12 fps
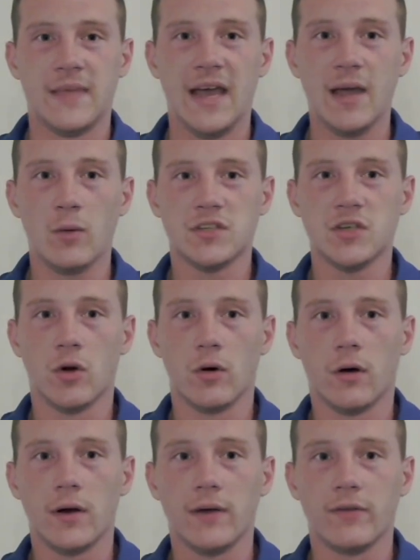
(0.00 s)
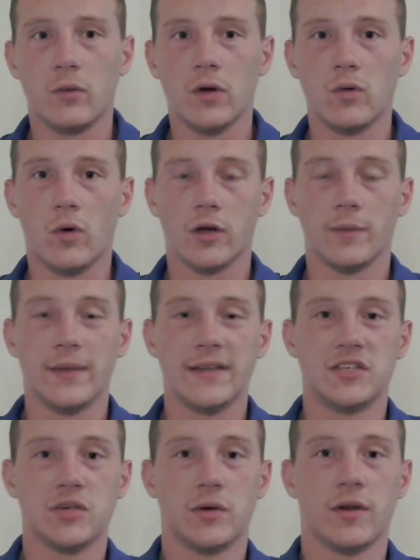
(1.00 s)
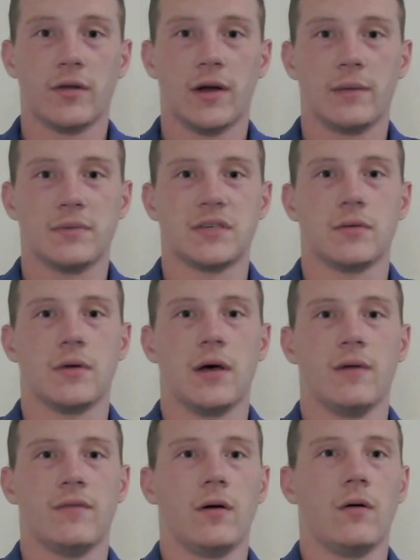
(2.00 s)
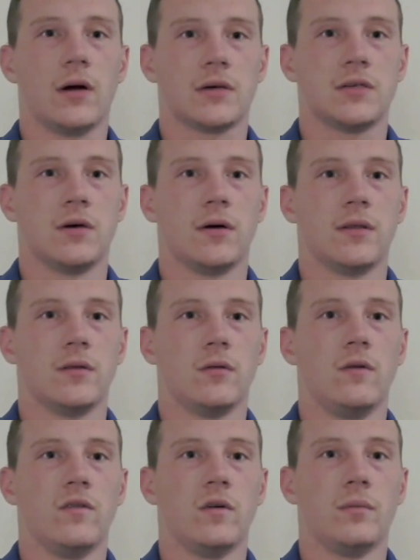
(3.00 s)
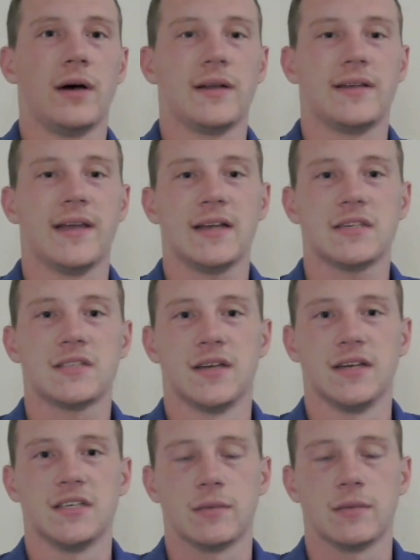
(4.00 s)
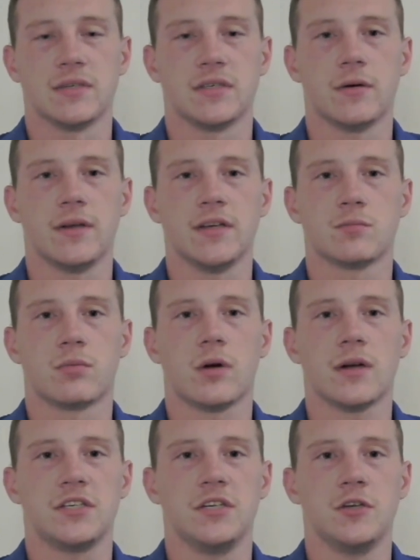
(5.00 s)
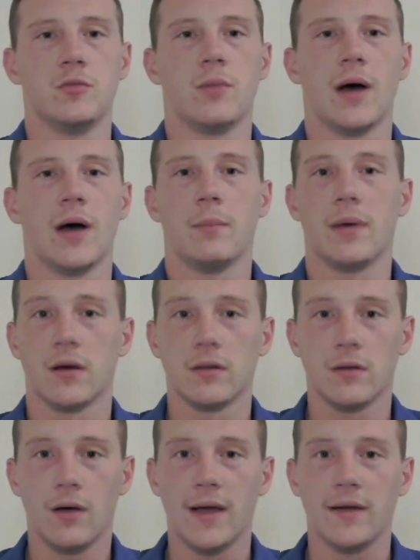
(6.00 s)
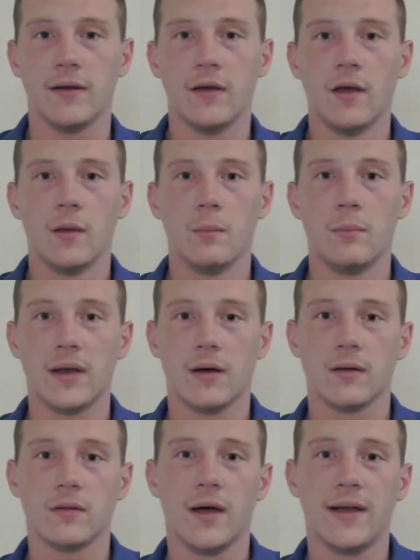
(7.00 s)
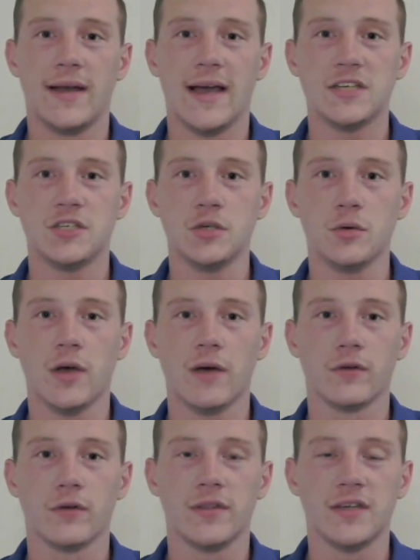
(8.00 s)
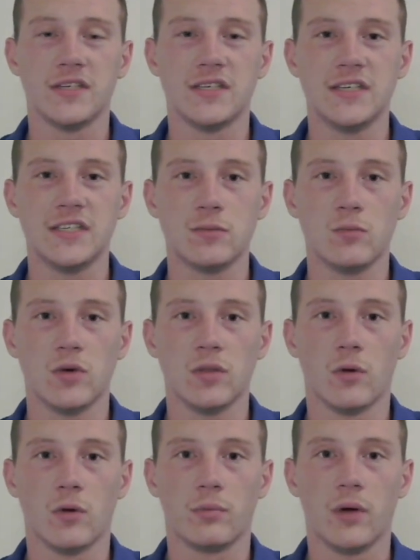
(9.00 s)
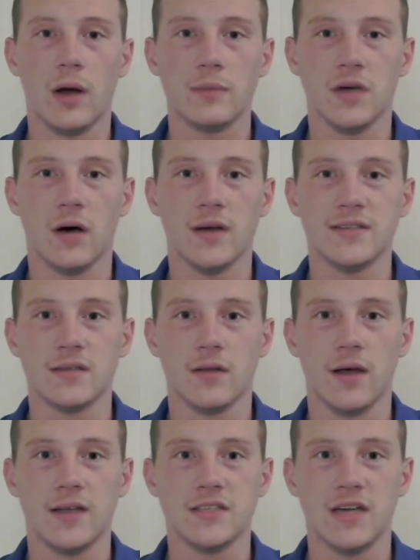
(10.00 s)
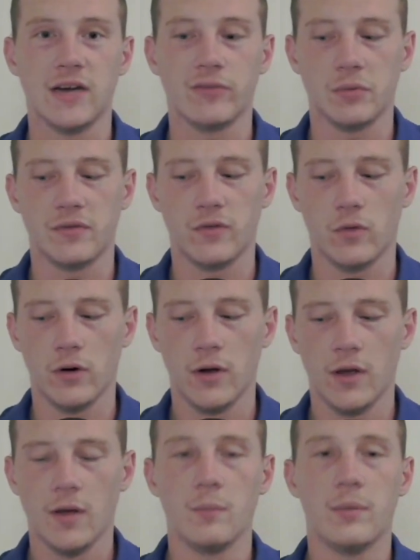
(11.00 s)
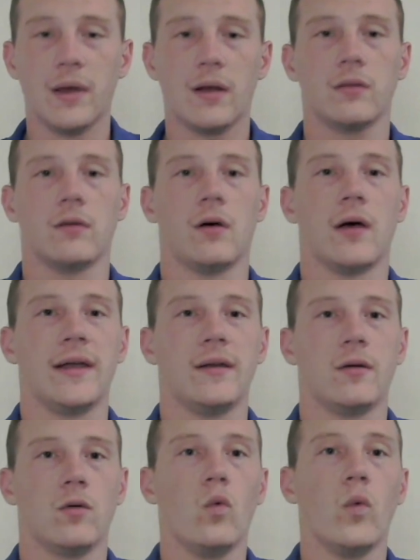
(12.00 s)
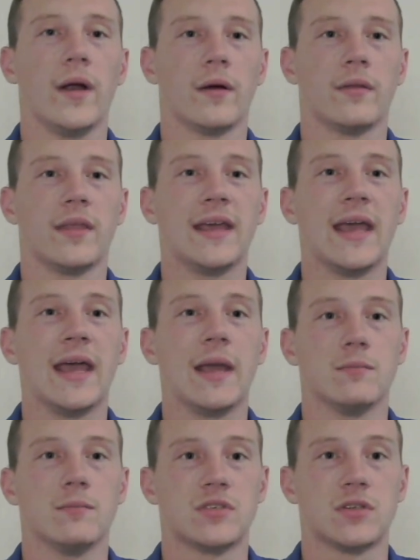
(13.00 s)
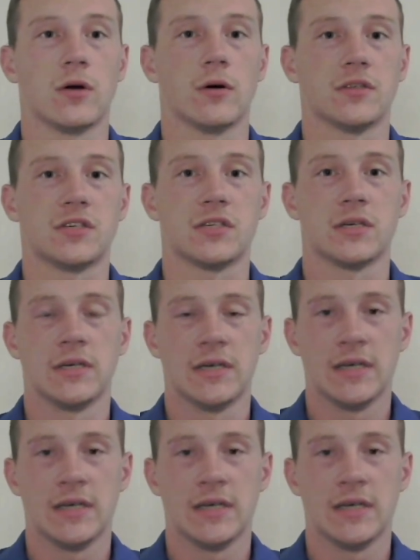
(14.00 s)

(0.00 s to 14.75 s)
Hey, what's going on, everyone? Welcome into another episode of the Locked On Louisville podcast. Today's episode is brought to you by Bet Online. Bet Online has you covered this season with more props, odds, and lines than ever before. Bet Online, where the game starts.